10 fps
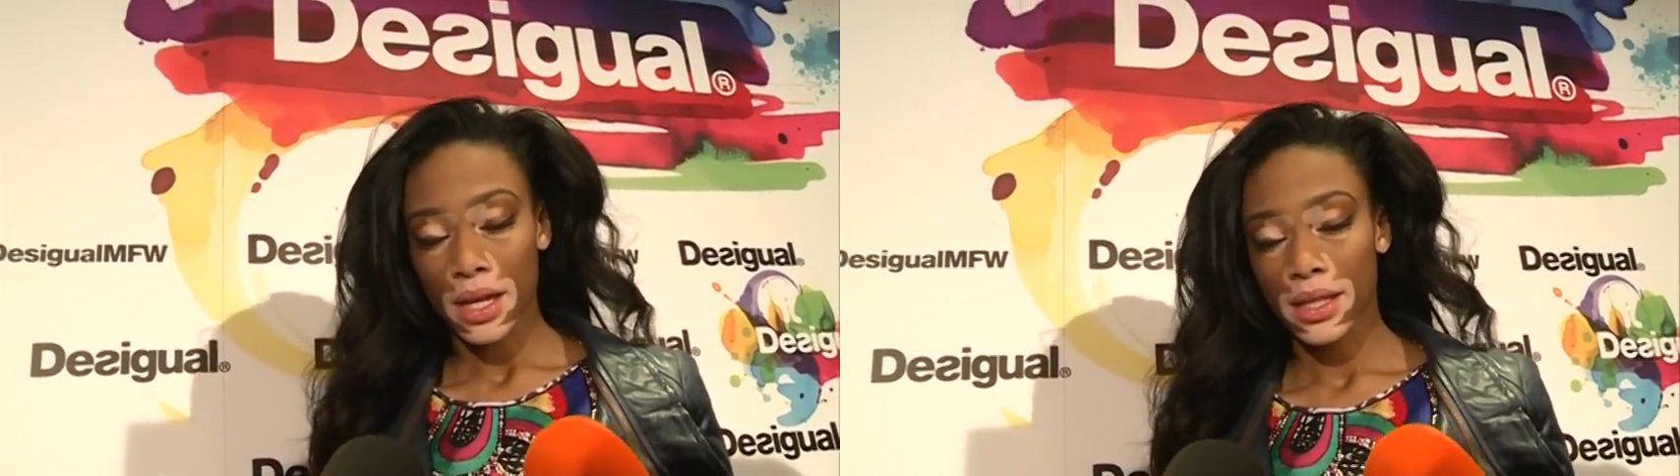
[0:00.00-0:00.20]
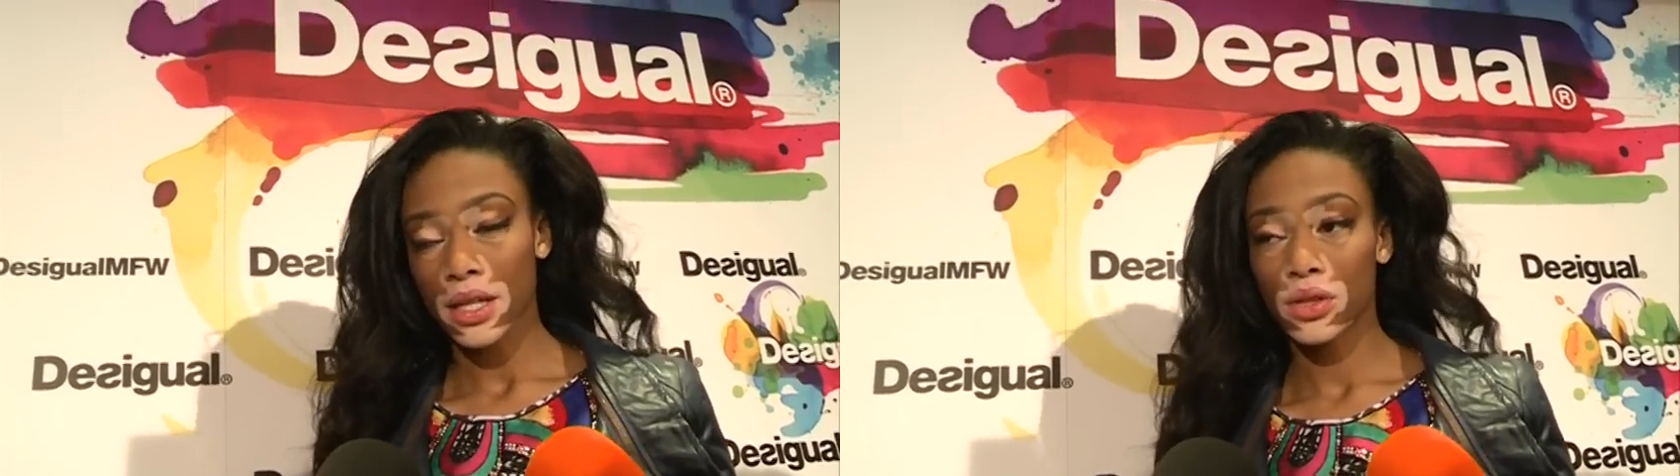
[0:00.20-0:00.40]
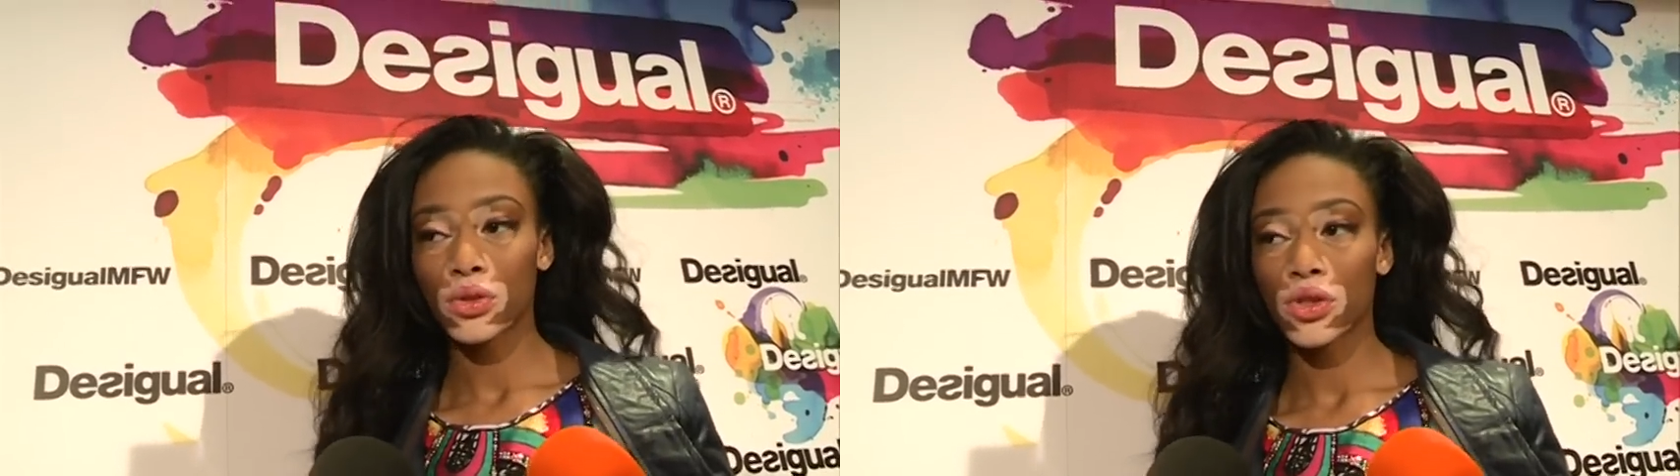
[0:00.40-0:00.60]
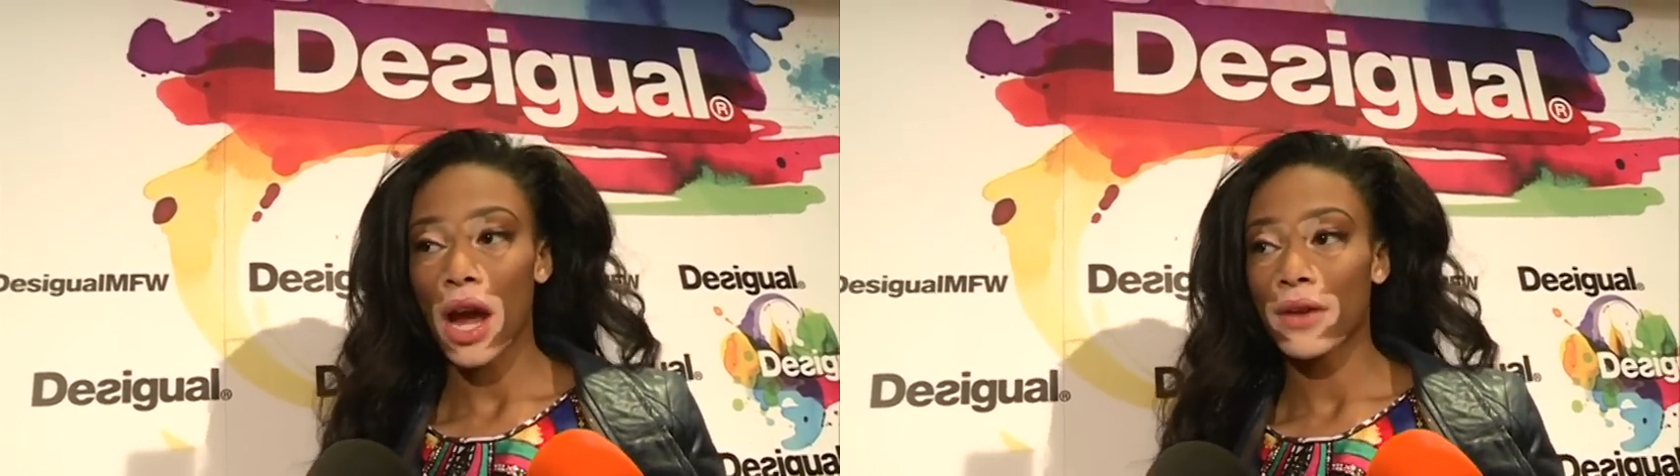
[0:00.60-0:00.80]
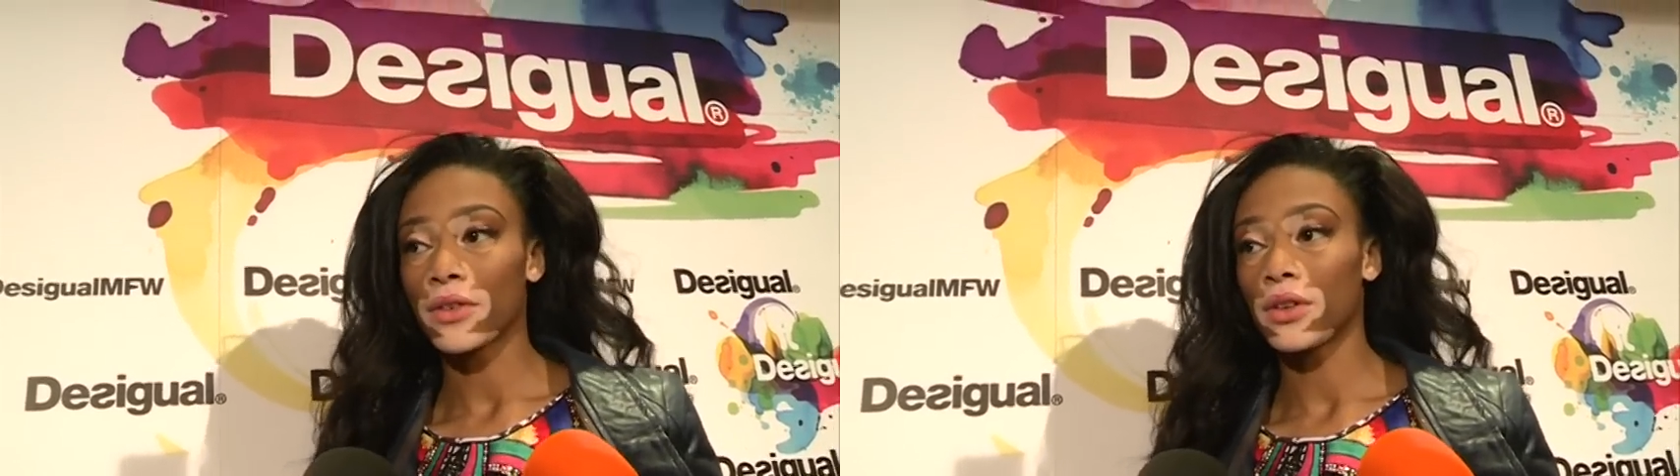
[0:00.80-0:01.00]
tend to
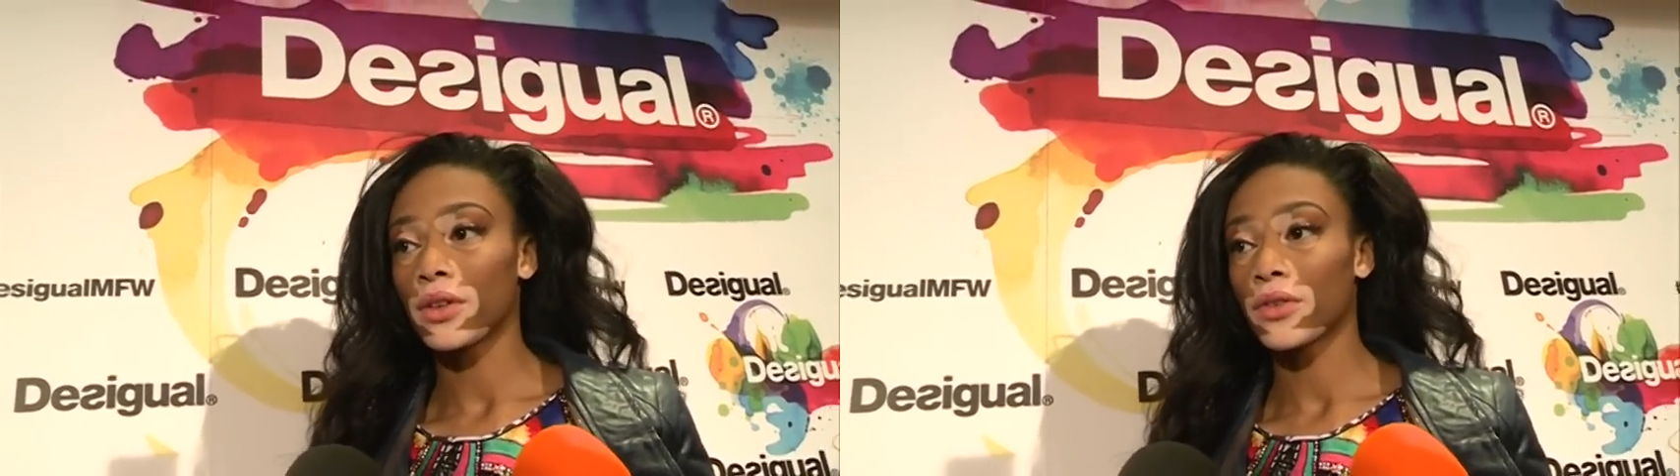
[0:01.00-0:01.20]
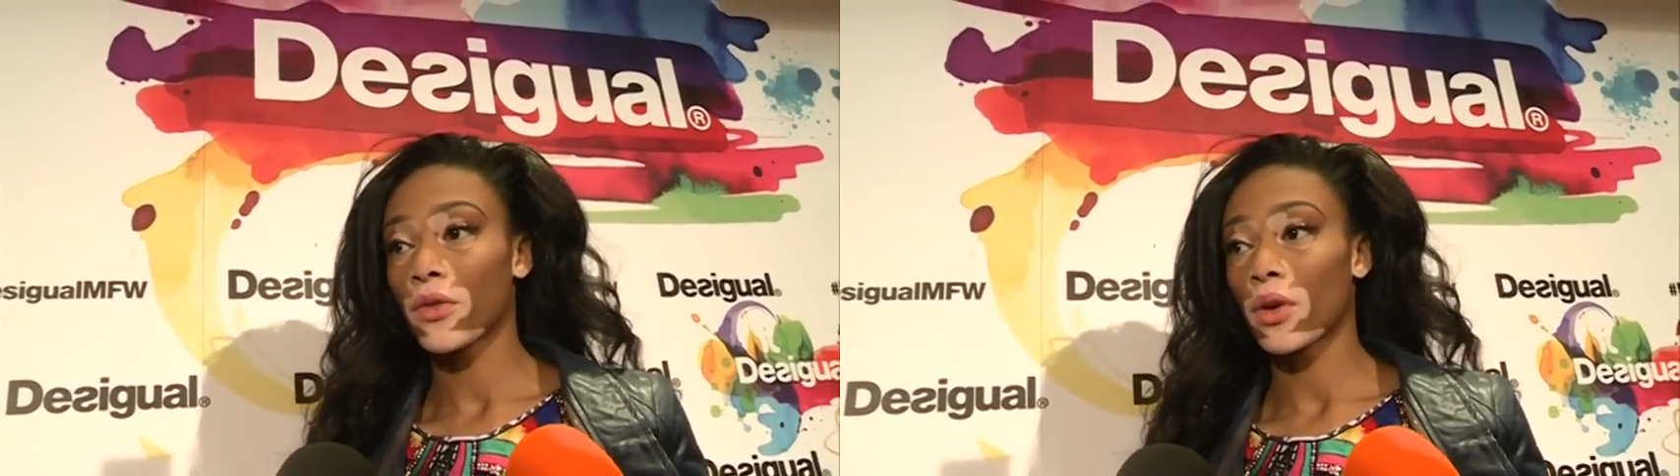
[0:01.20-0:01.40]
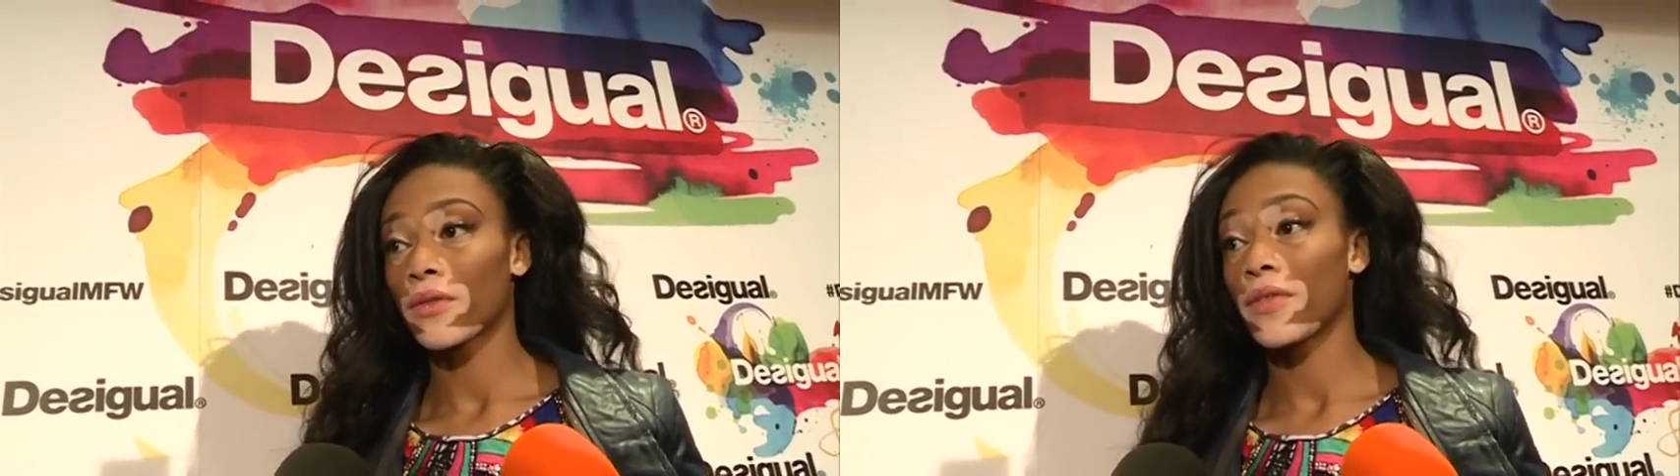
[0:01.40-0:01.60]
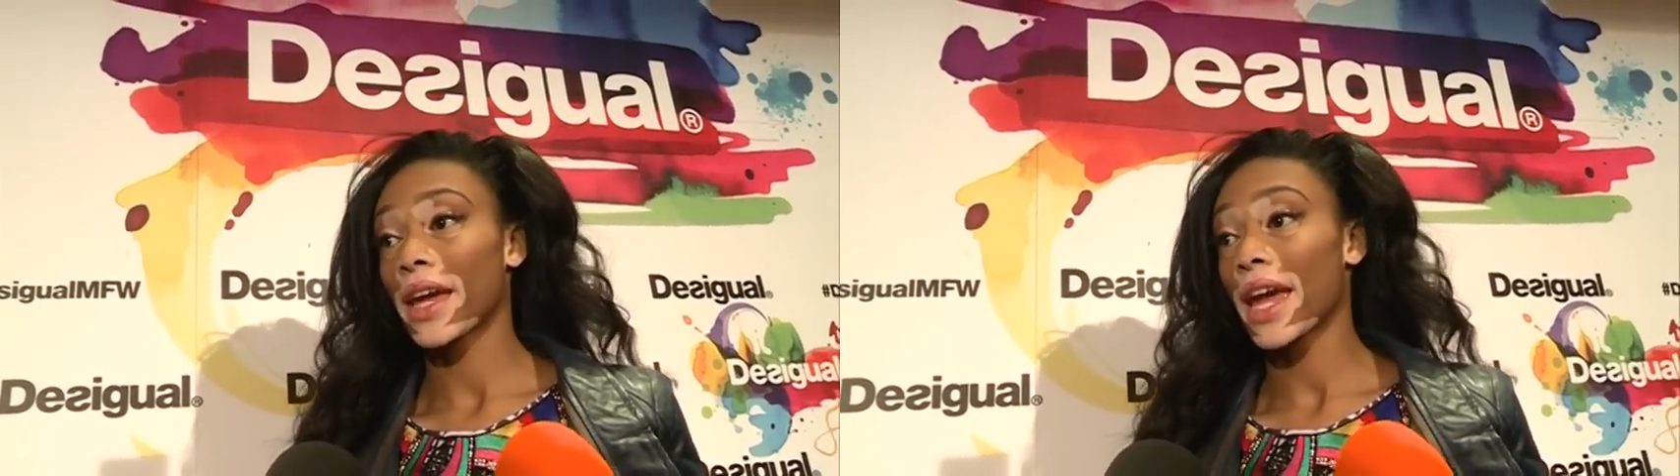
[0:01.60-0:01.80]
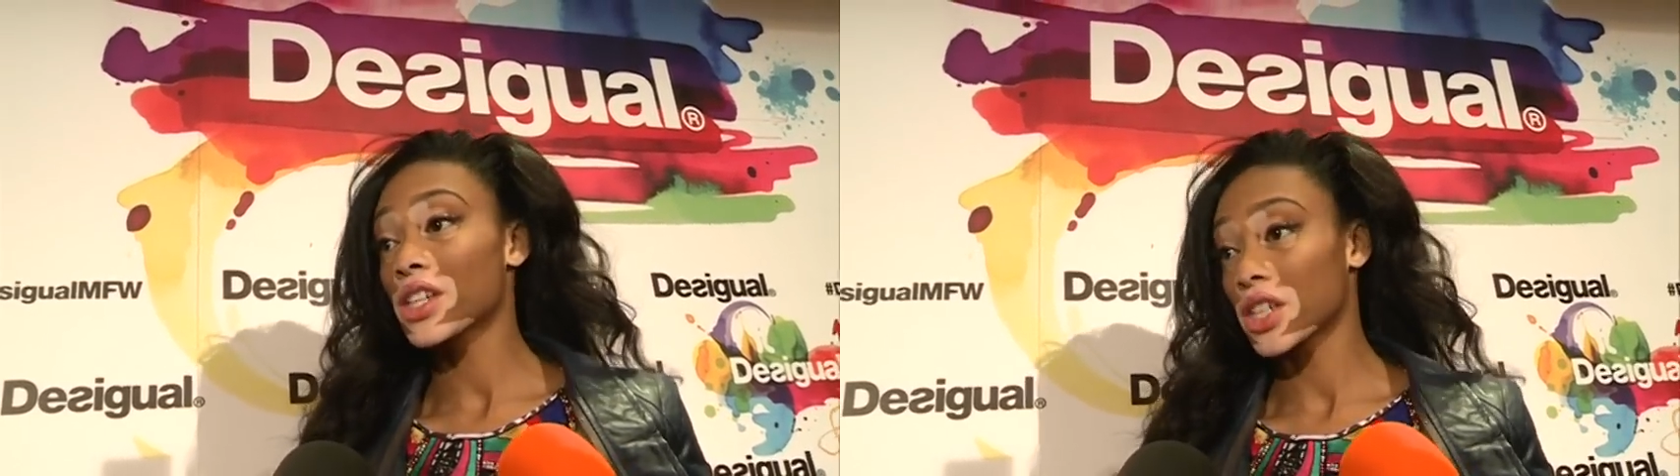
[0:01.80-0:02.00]
travel for
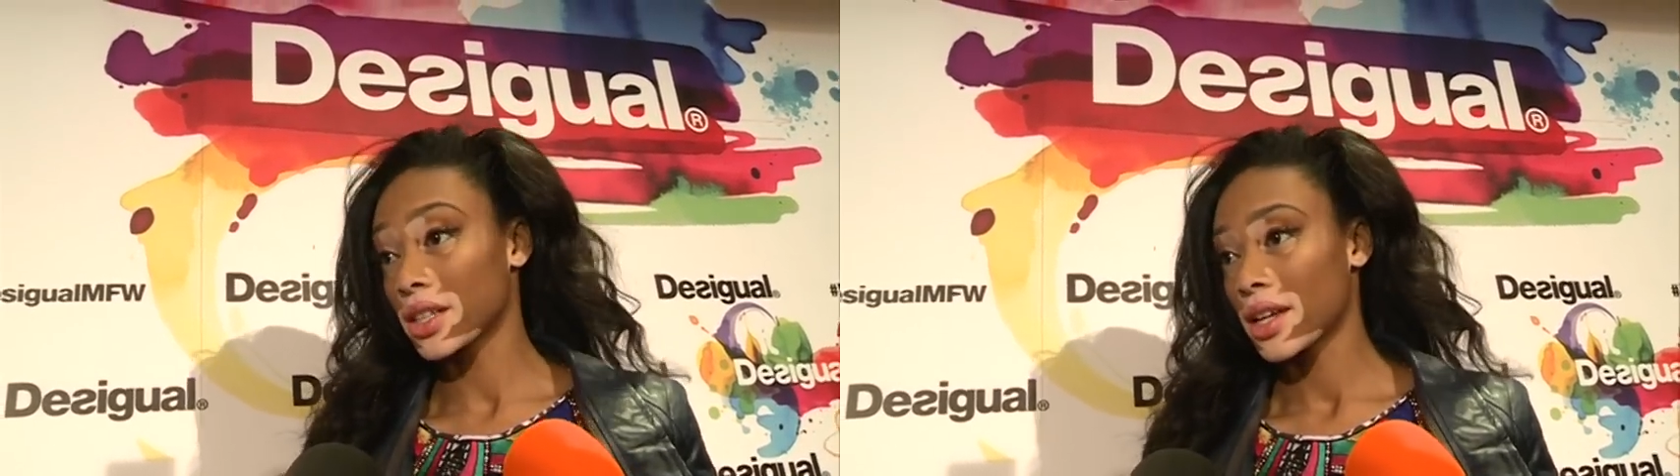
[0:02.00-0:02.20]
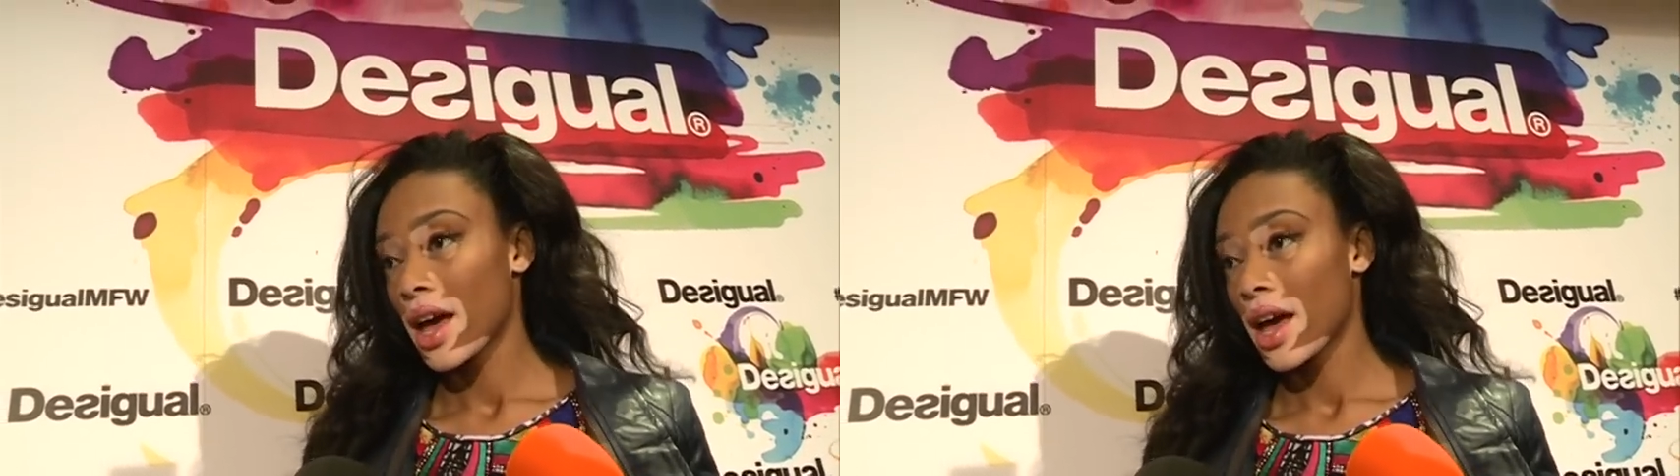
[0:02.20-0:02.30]
vacation.